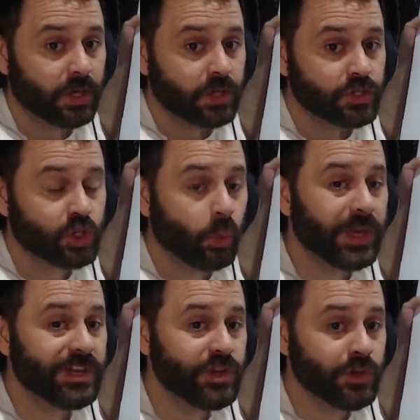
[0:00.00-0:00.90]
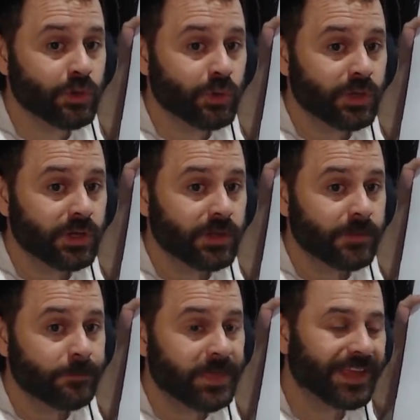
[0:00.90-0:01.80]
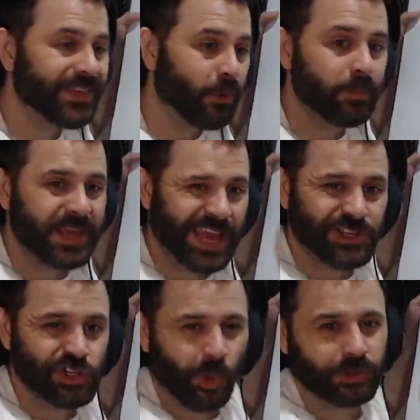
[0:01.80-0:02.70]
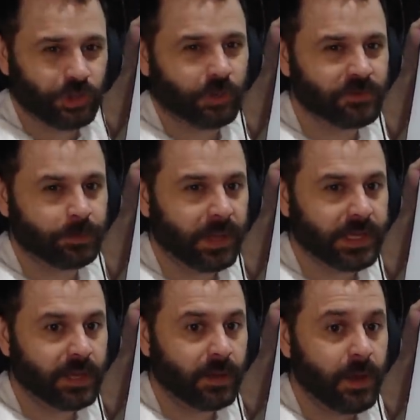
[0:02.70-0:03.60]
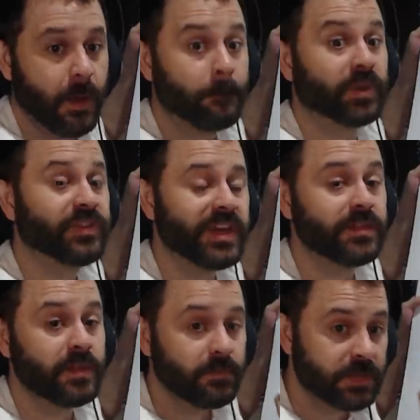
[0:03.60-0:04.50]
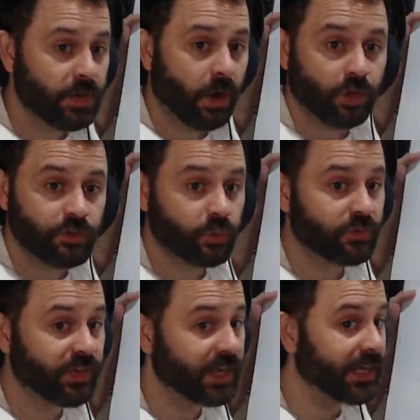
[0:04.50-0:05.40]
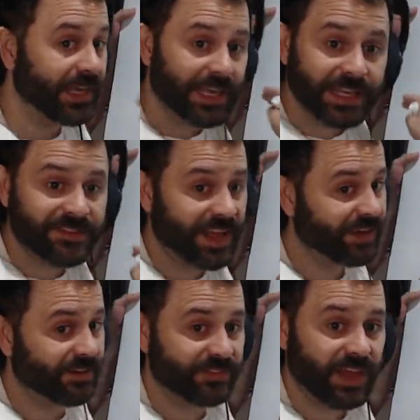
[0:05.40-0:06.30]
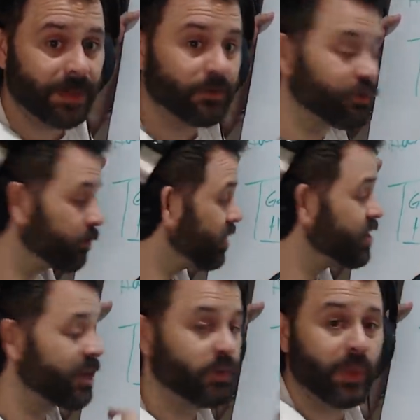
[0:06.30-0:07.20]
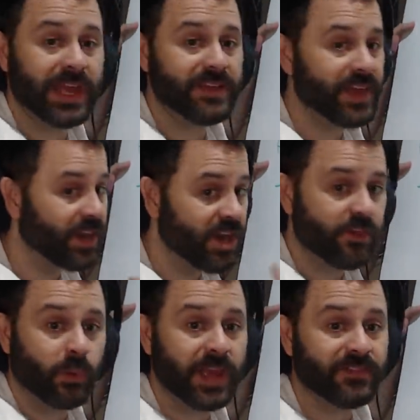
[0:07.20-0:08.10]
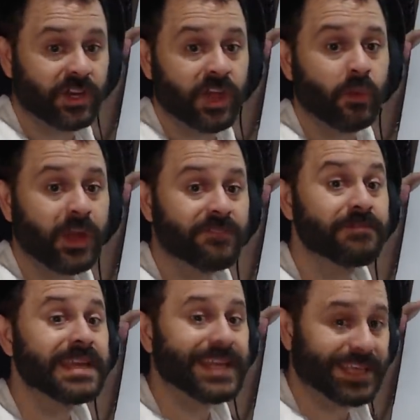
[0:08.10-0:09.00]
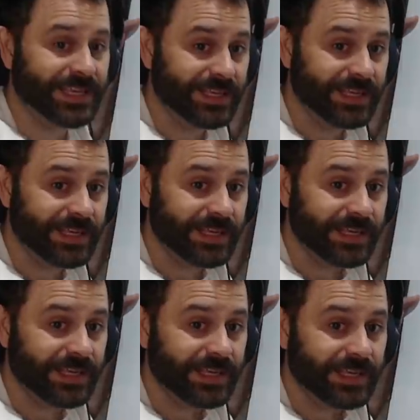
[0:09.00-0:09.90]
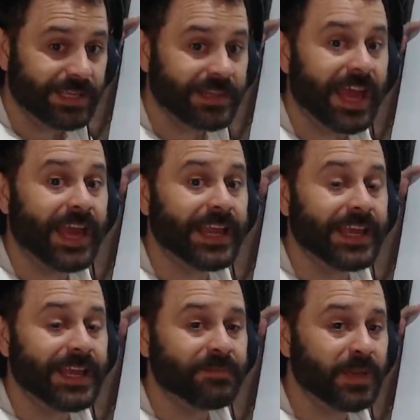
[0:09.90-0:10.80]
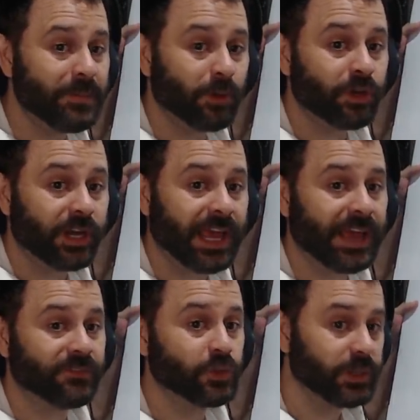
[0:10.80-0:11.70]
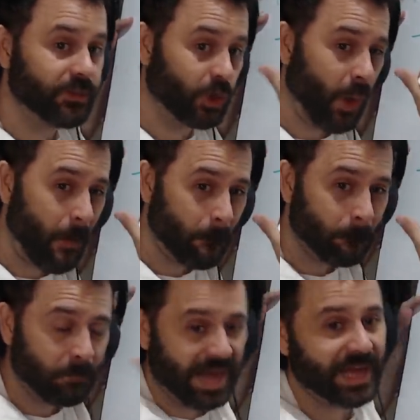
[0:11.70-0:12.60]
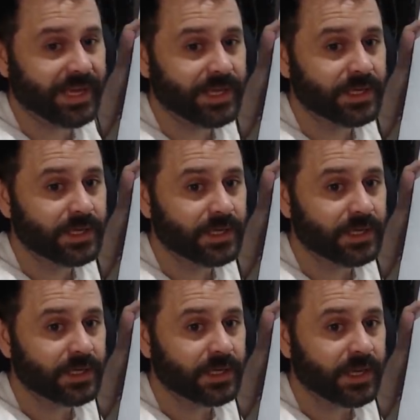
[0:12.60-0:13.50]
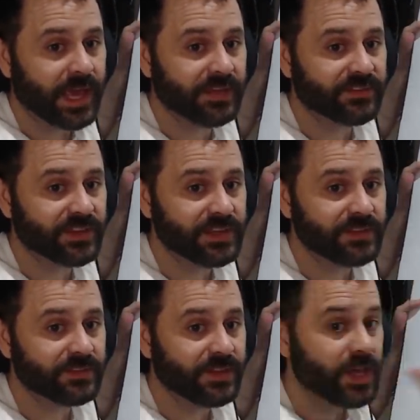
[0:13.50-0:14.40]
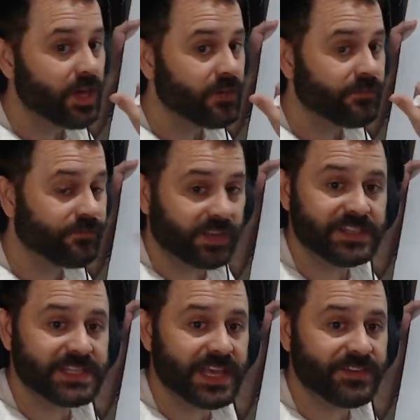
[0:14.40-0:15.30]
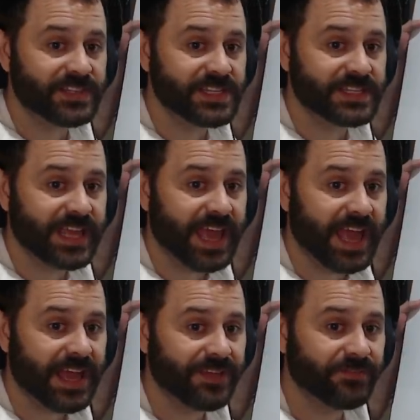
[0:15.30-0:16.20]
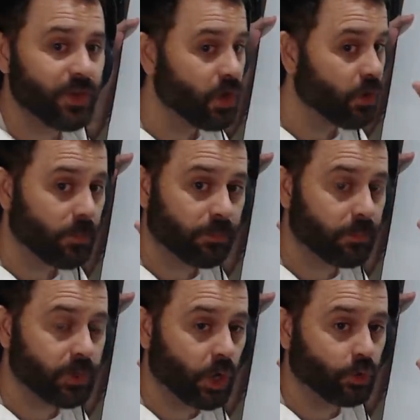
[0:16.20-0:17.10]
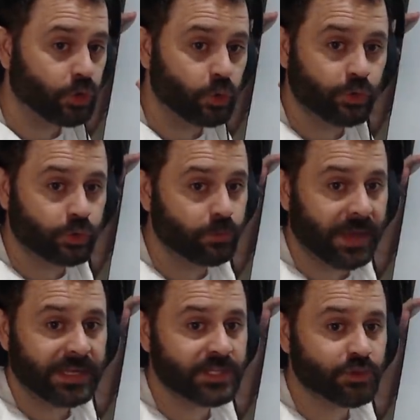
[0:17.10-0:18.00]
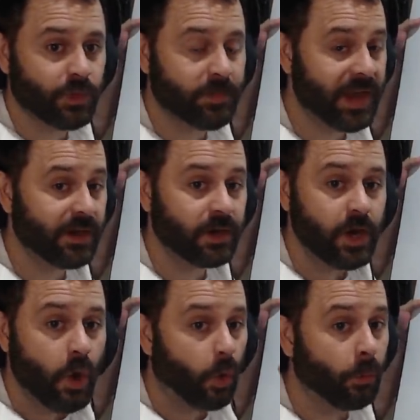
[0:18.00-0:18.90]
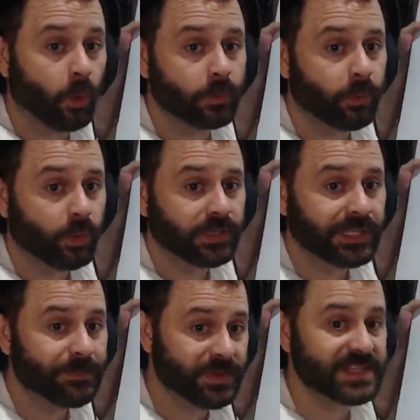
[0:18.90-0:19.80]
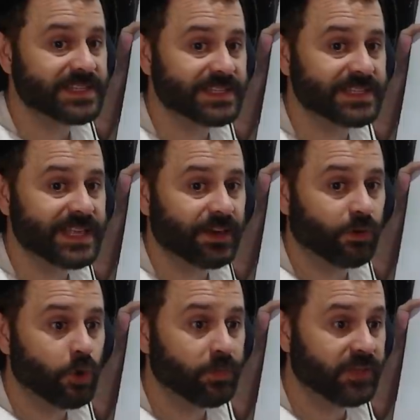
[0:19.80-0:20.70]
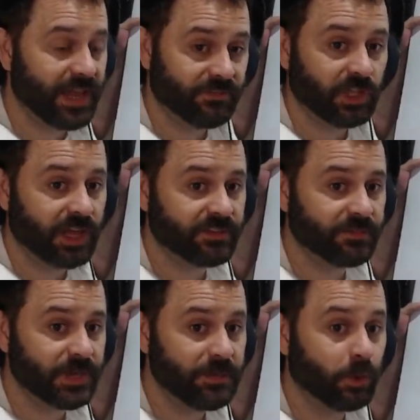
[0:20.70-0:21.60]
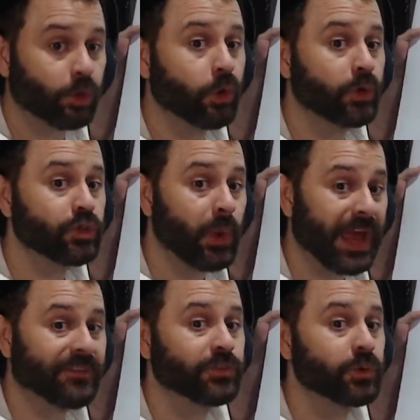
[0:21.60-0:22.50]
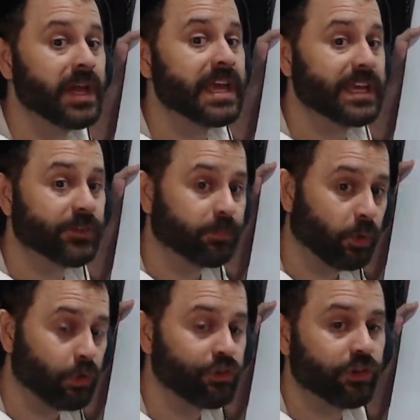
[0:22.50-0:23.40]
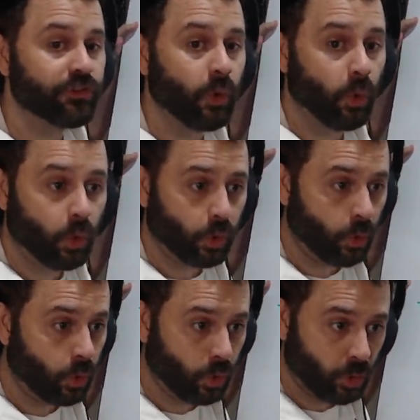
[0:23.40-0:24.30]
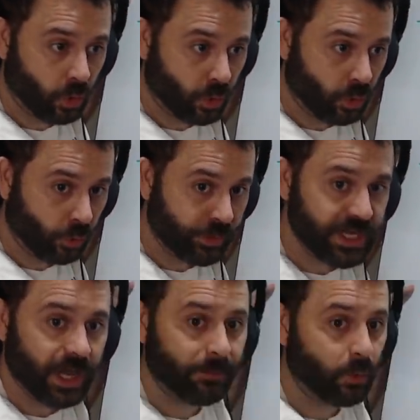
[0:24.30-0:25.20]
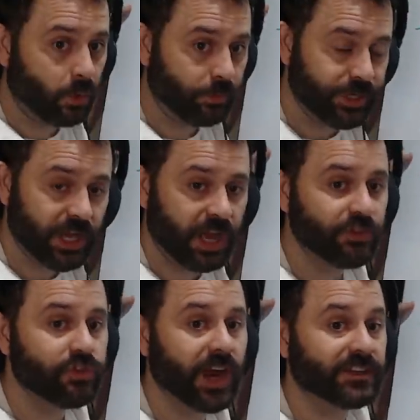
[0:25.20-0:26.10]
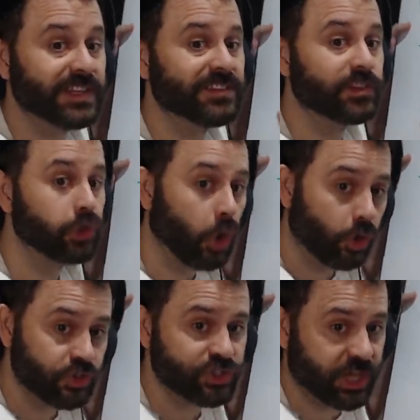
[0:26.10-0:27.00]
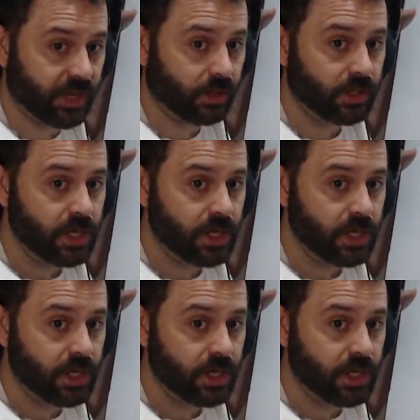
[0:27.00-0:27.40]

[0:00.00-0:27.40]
So we knew that that would be a short-term spike. But then meteorologists were saying it's not going to stop. There's going to be another wave and another wave and another wave, meaning that people are going to have to either go out and buy ACs, fix the ACs they have, you know, do do maintenance repair, or more importantly, businesses that are open that have lots of people are going to have to either purchase or or or or re-up or recontract these large scale